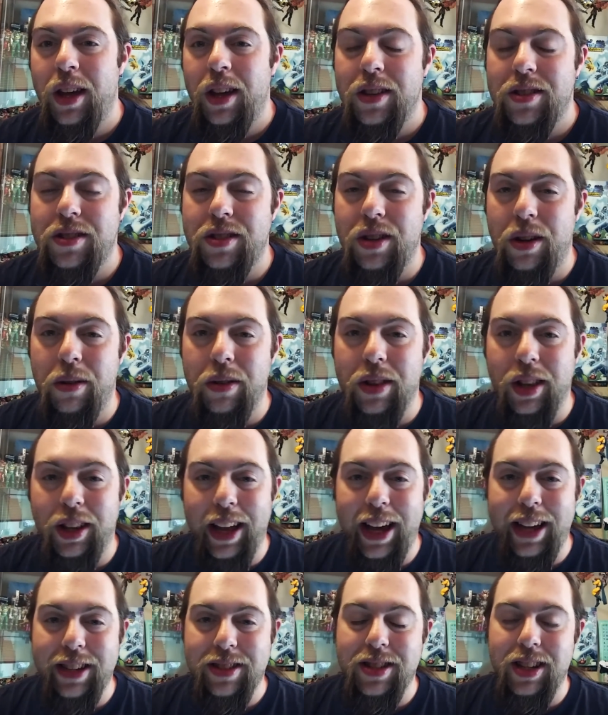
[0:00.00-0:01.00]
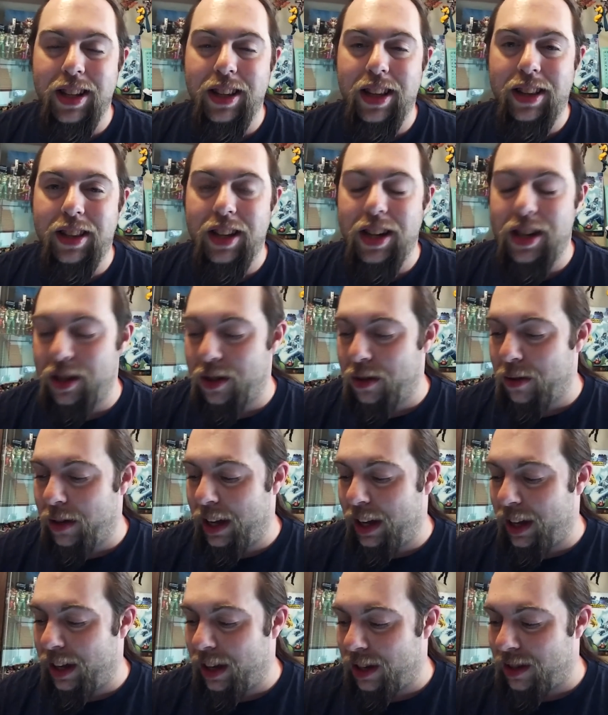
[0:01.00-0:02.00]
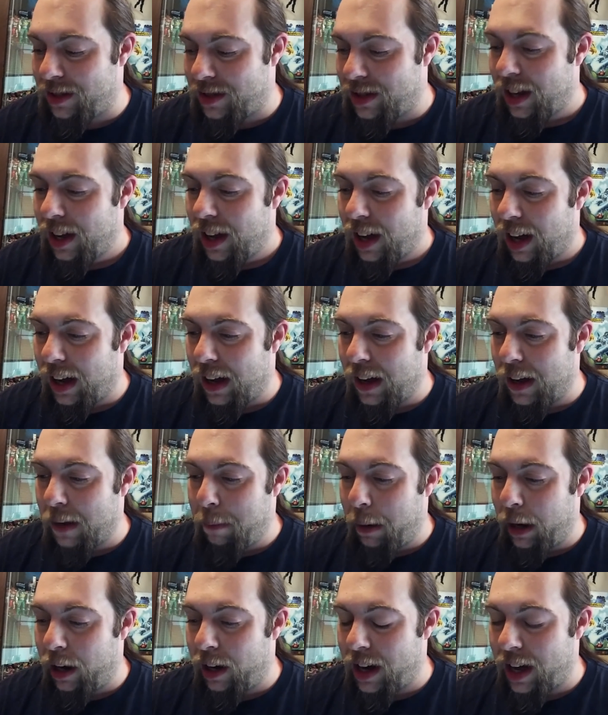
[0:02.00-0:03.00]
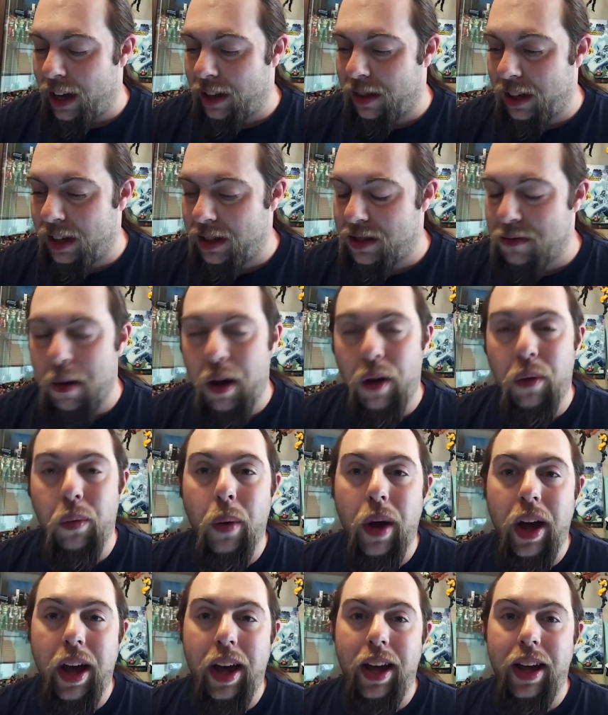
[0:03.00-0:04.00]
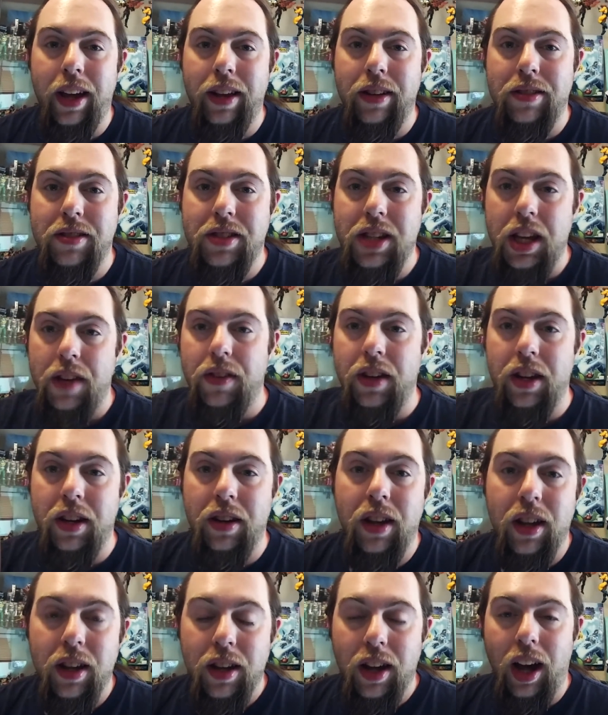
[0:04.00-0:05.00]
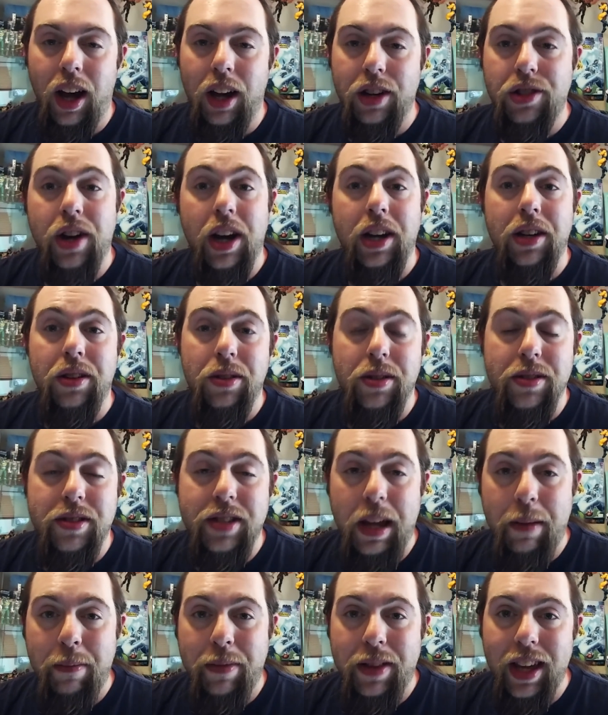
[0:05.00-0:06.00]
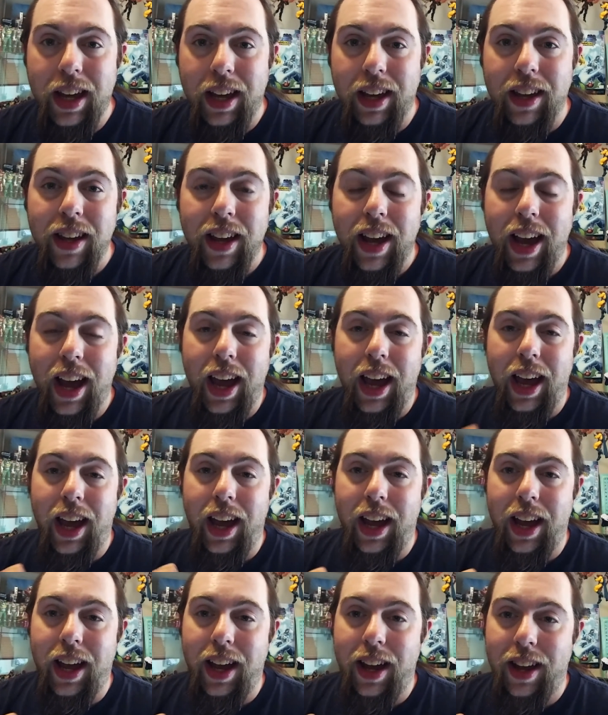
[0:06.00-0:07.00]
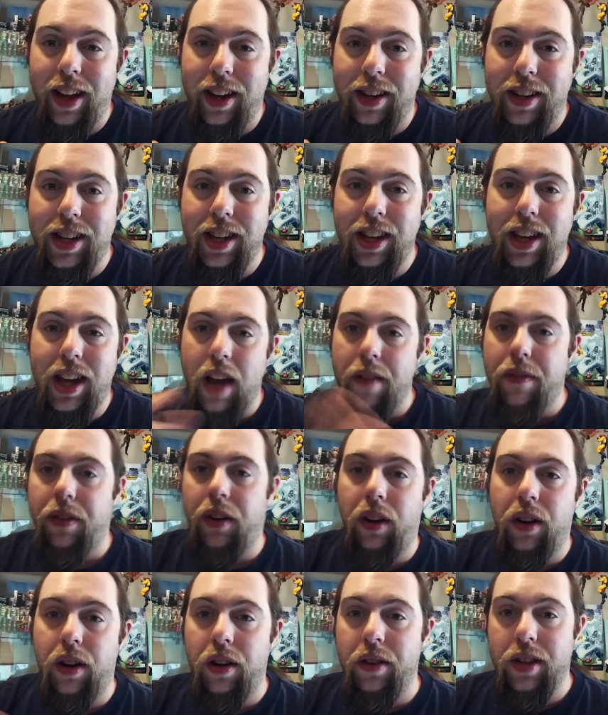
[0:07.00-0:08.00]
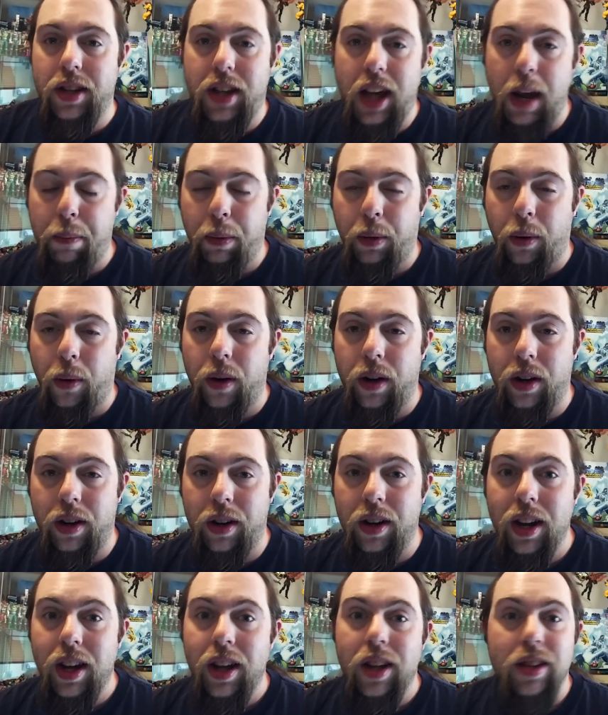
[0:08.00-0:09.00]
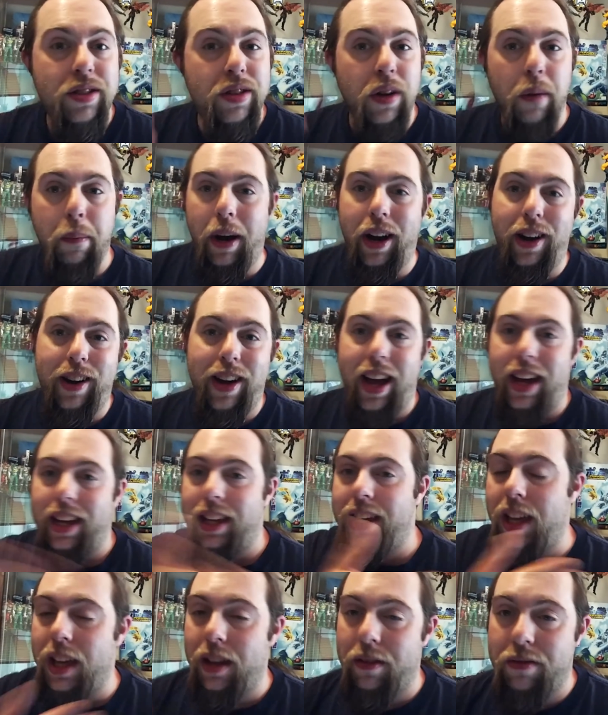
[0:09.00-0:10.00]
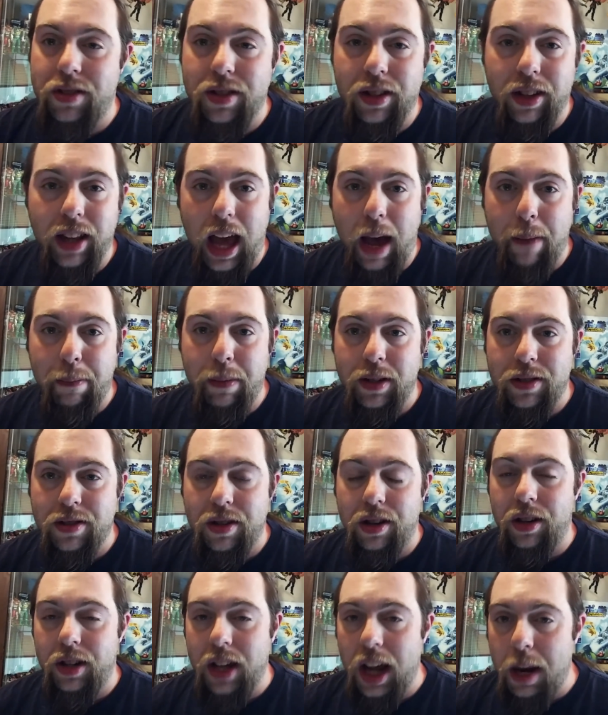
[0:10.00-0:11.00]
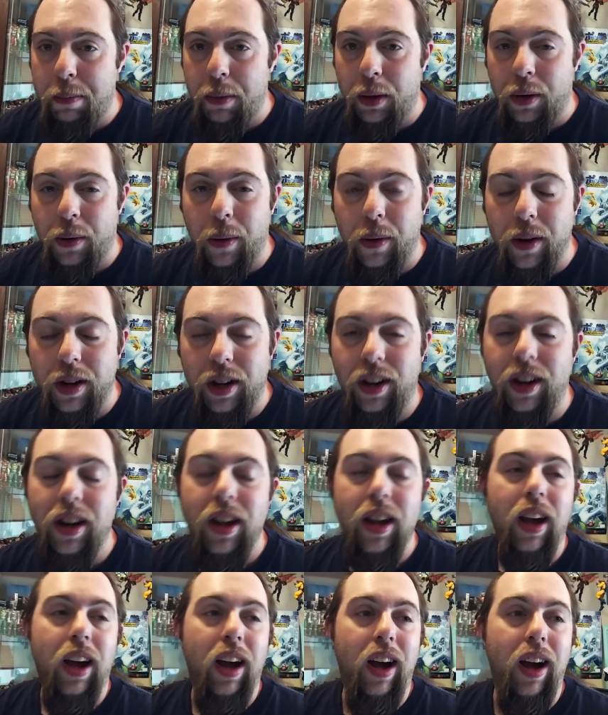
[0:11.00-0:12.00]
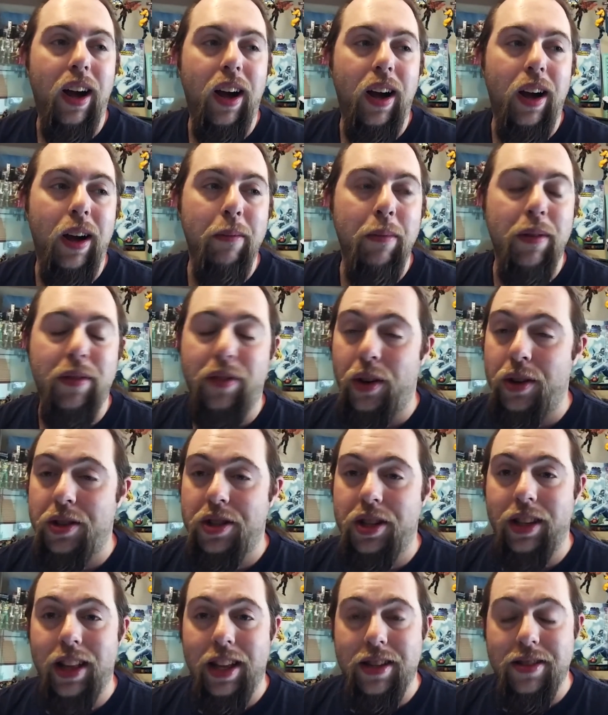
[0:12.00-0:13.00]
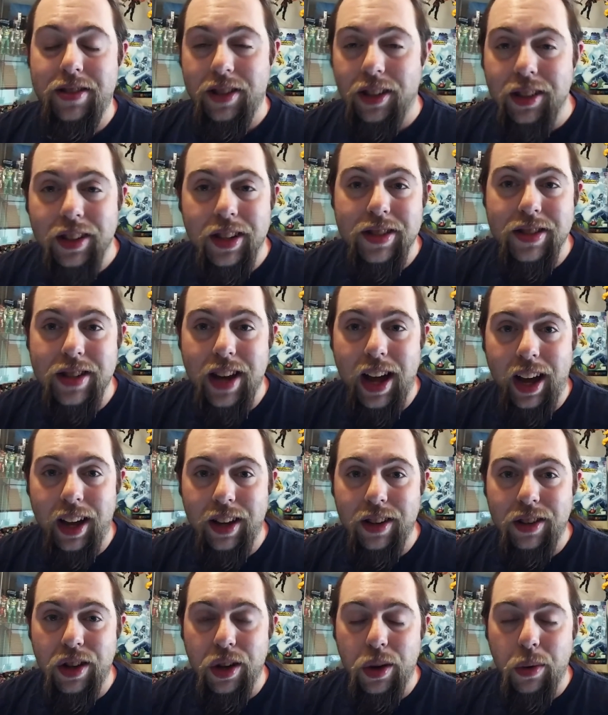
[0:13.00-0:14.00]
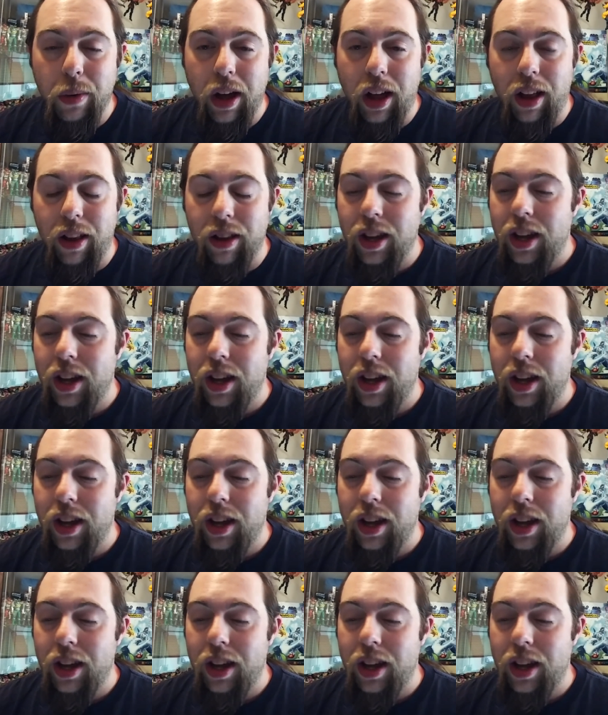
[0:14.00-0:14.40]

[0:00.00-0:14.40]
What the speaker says: so the last thing that they do is, Peridot thinks about when Steven, tried to do the same thing, and he gave her the tape recorder. So Peridot gives Lapis her tape recorder. Unfortunately, that still does not go well,